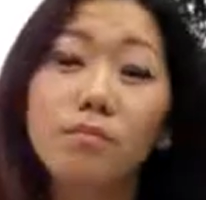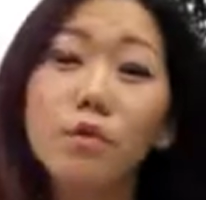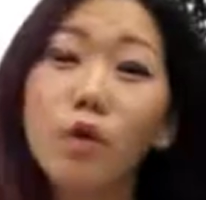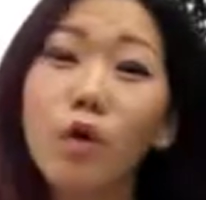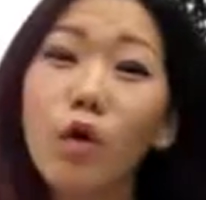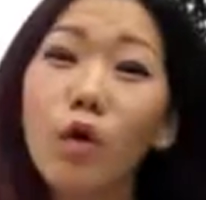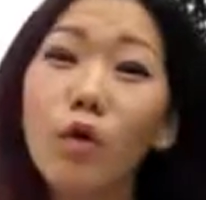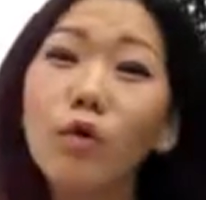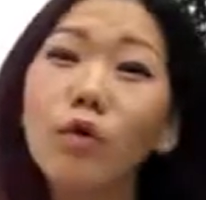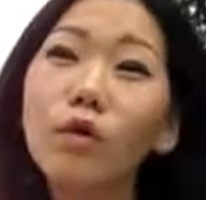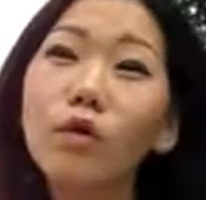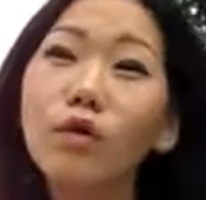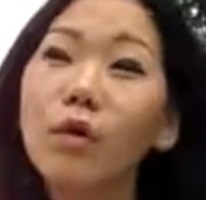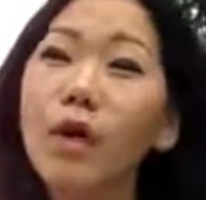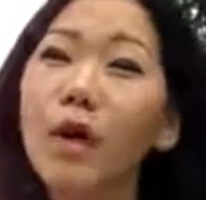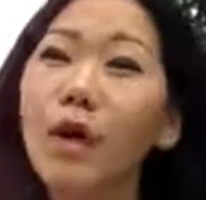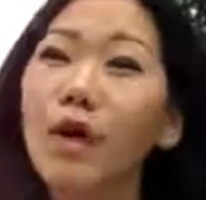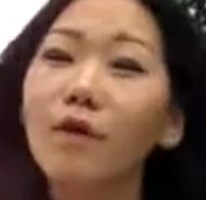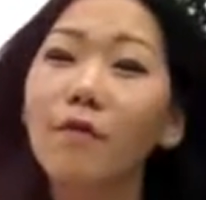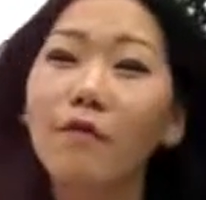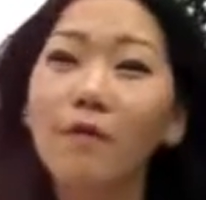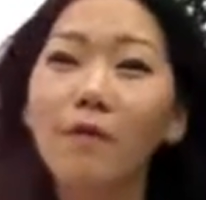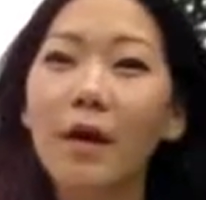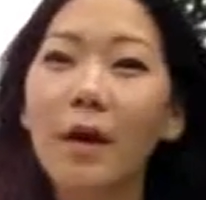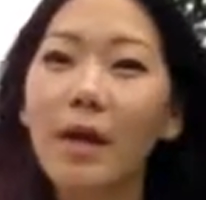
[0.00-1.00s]
No, you
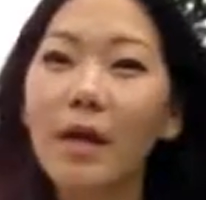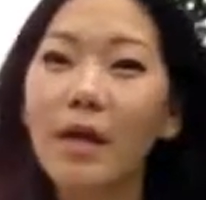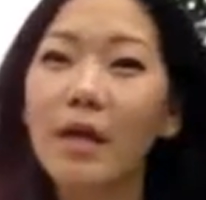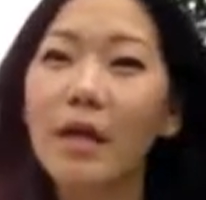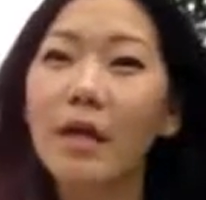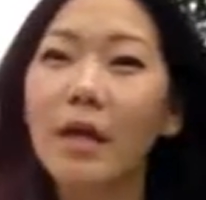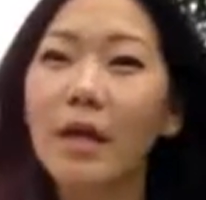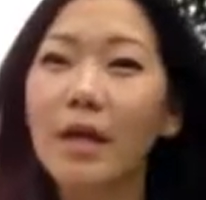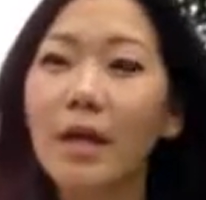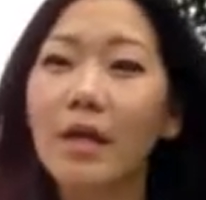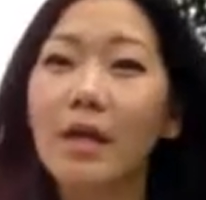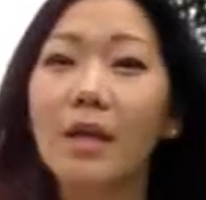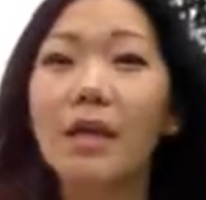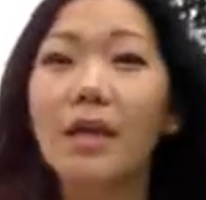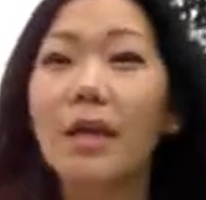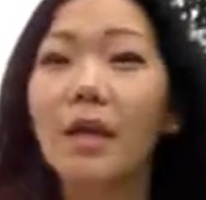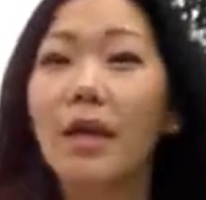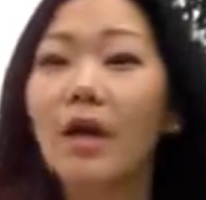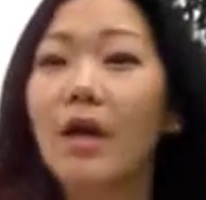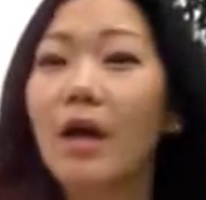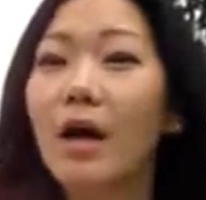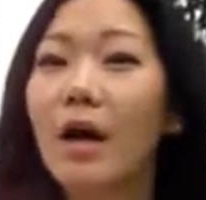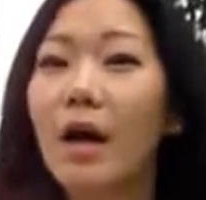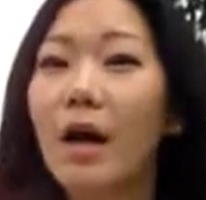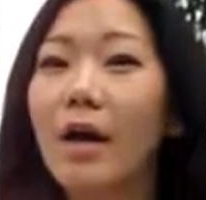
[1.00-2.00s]
gotta find it in
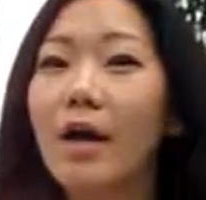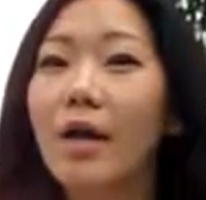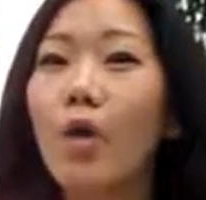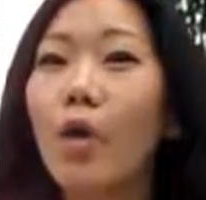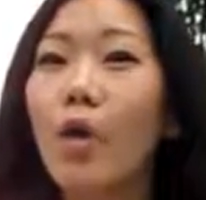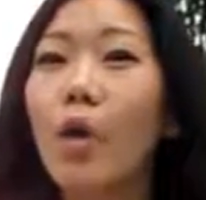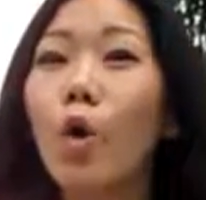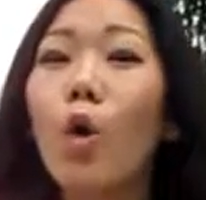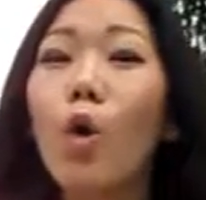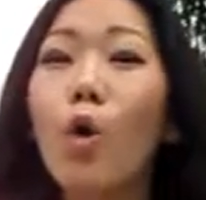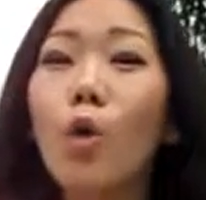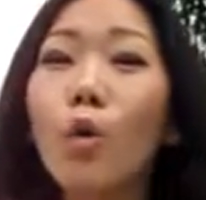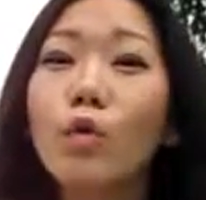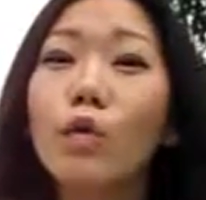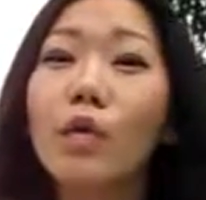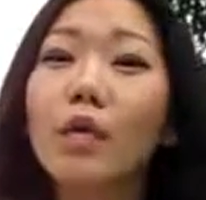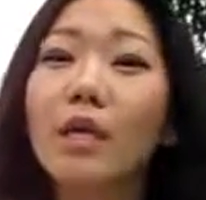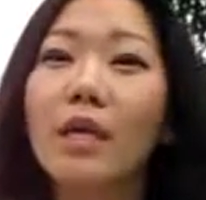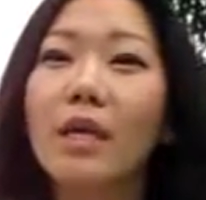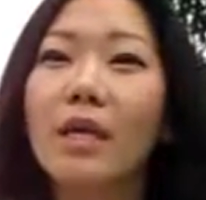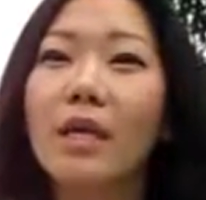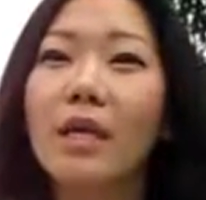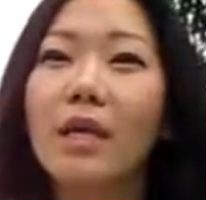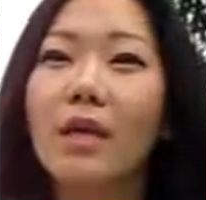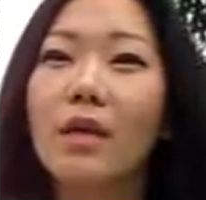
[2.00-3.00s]
God
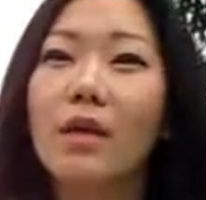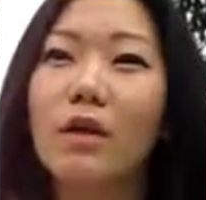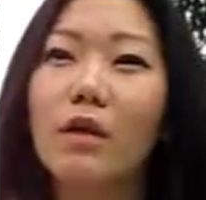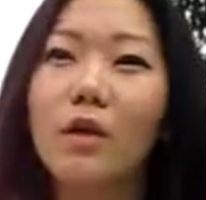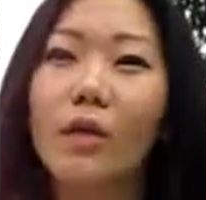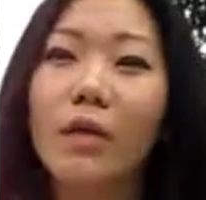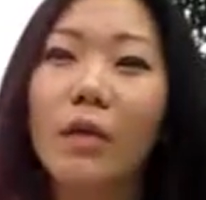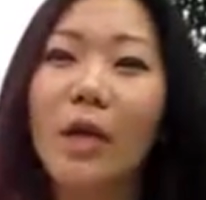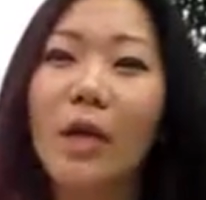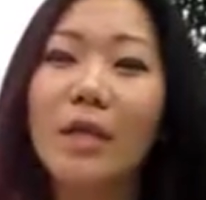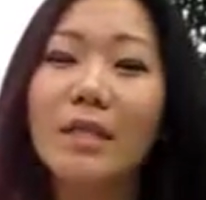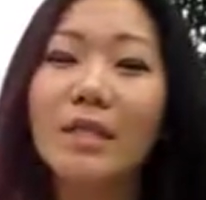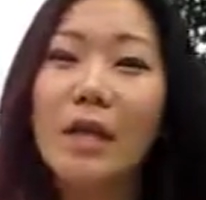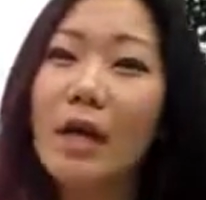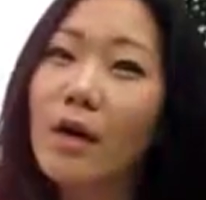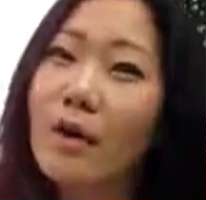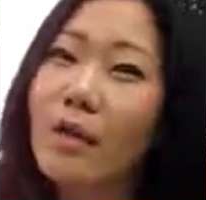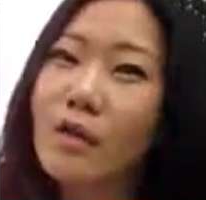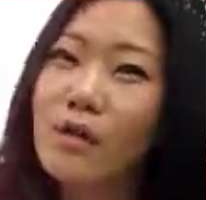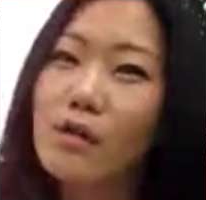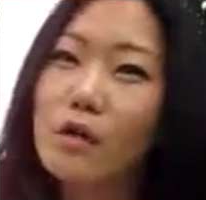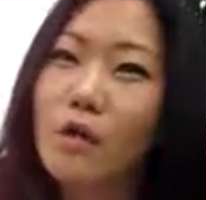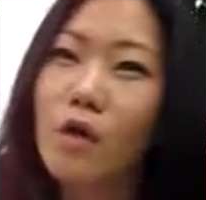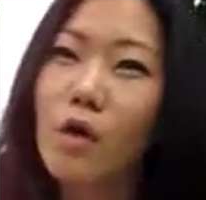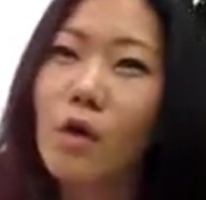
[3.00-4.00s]
only, you know. And I tell
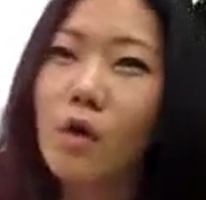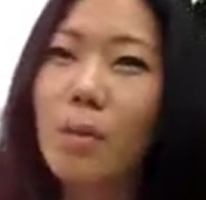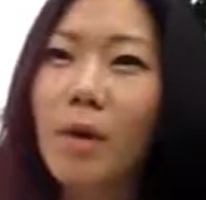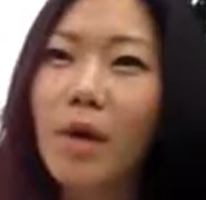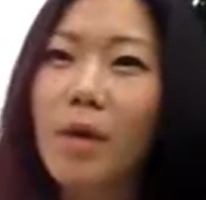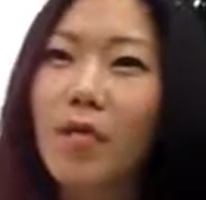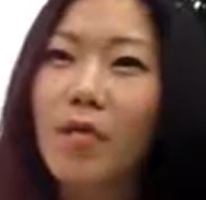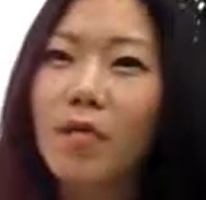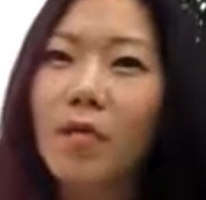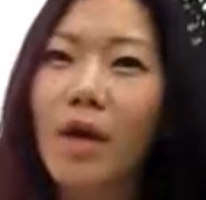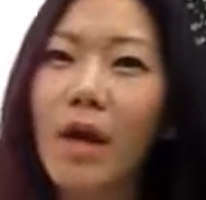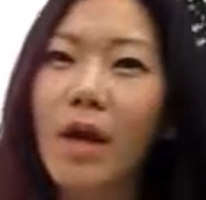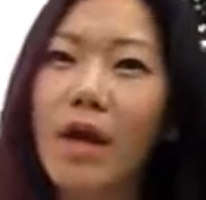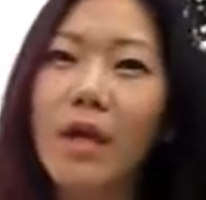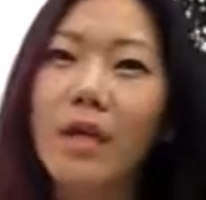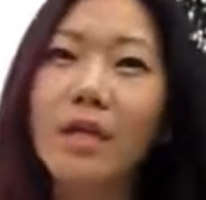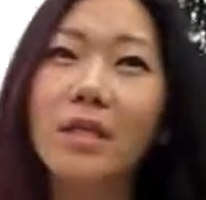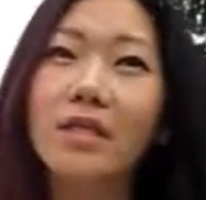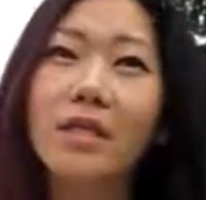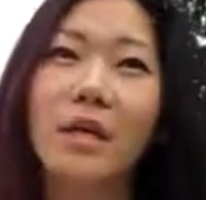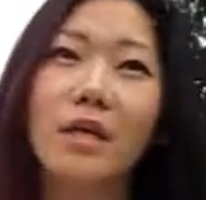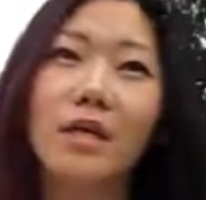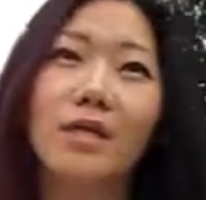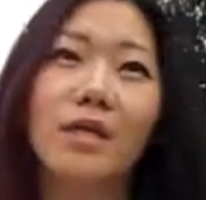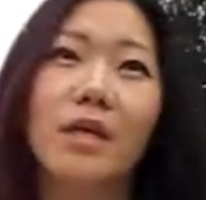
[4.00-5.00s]
this to all my
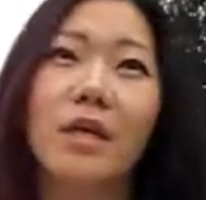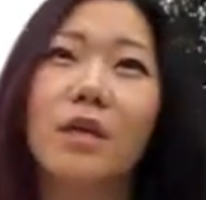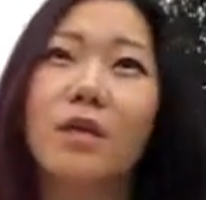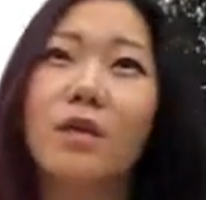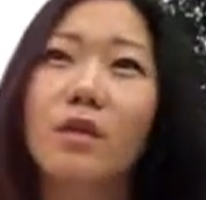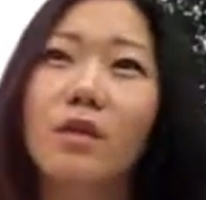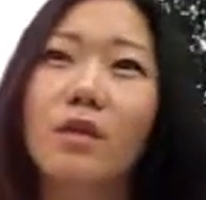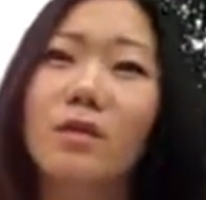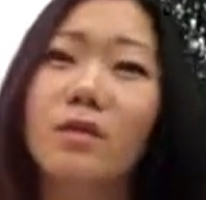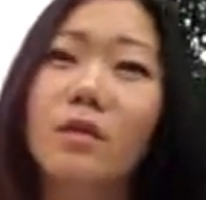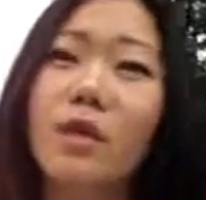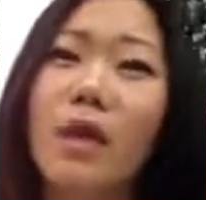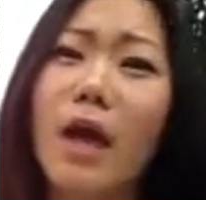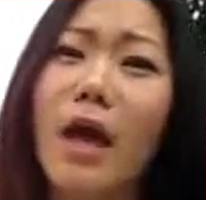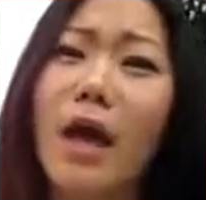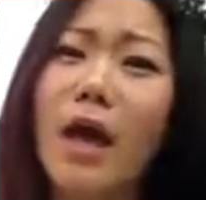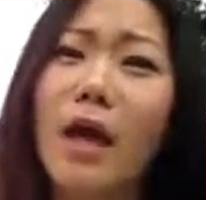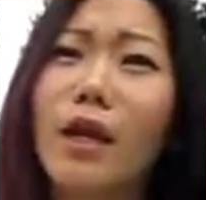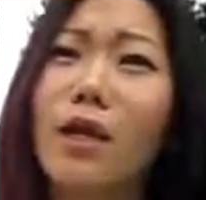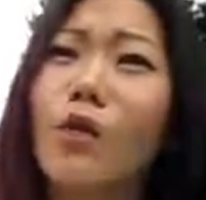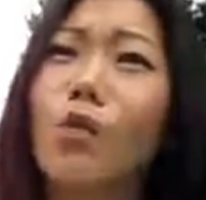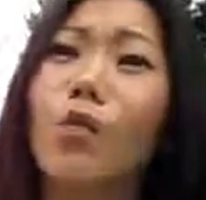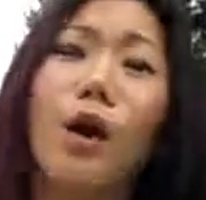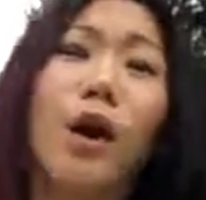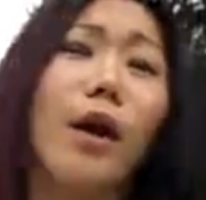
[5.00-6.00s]
friends, I tell this to
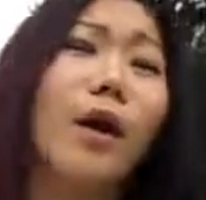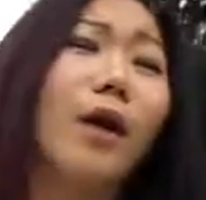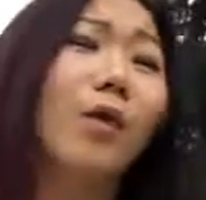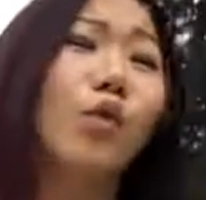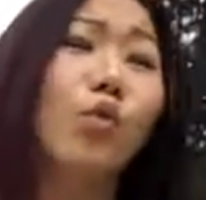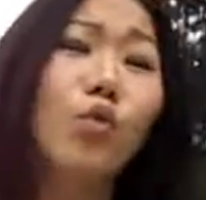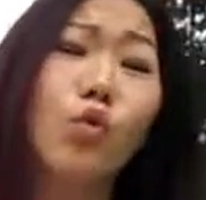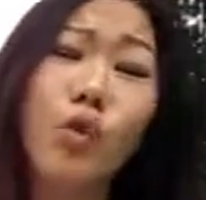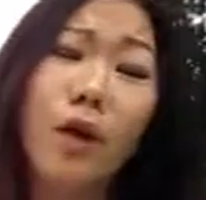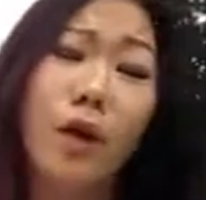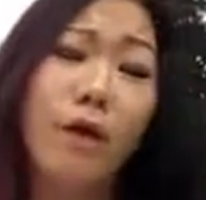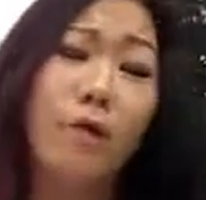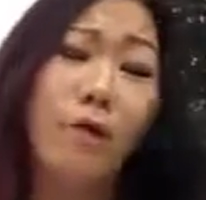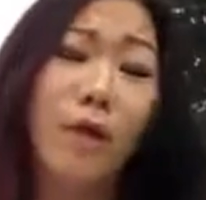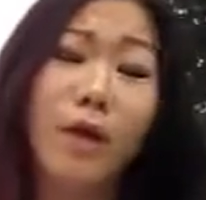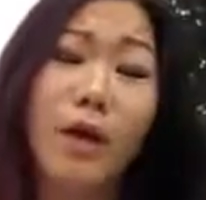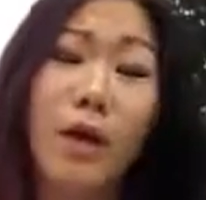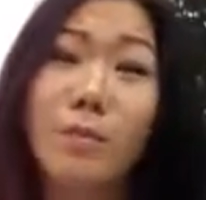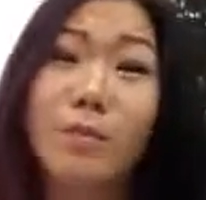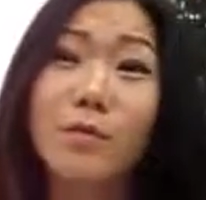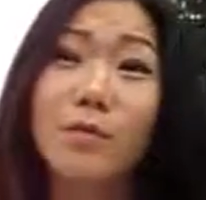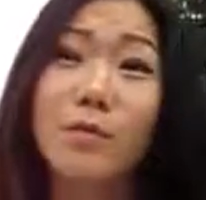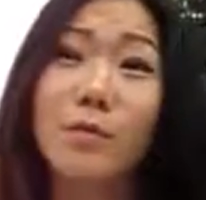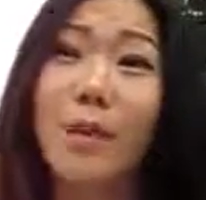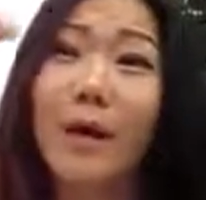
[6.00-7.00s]
anyone, whoever
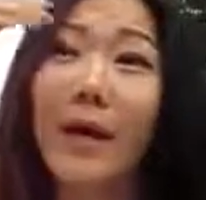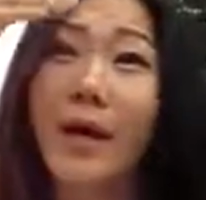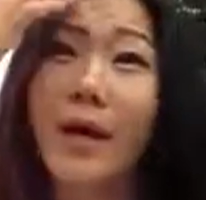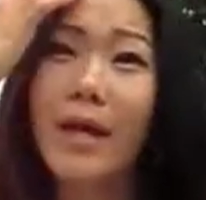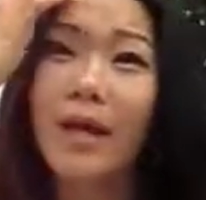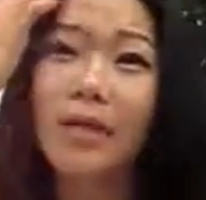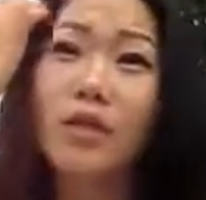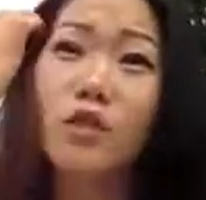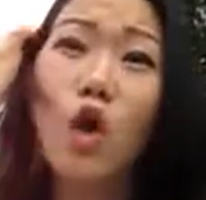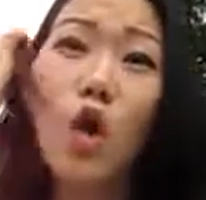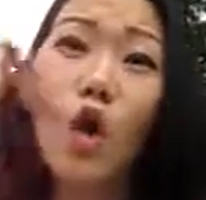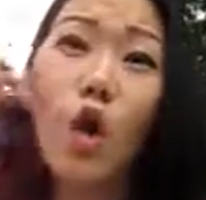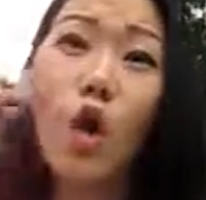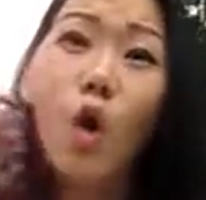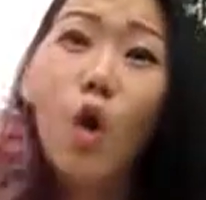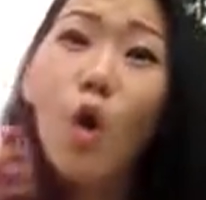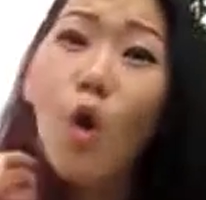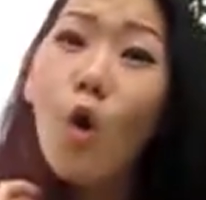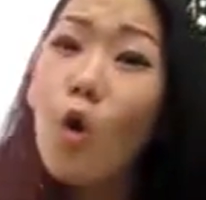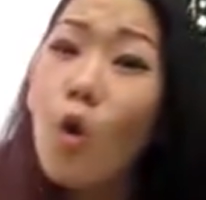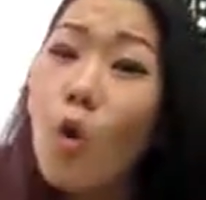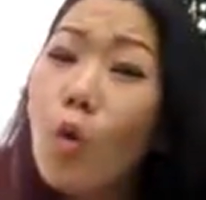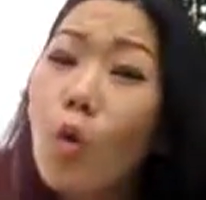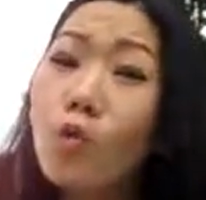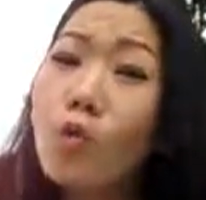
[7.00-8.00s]
comes by. It's
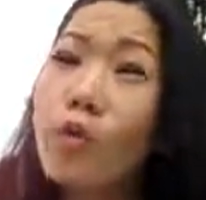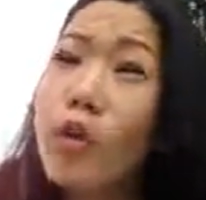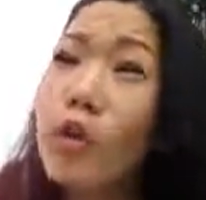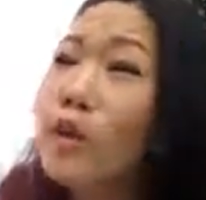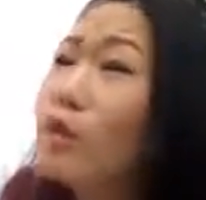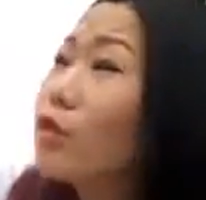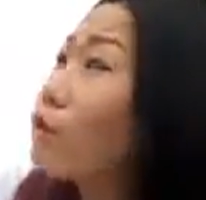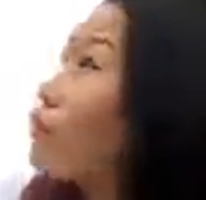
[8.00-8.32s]
only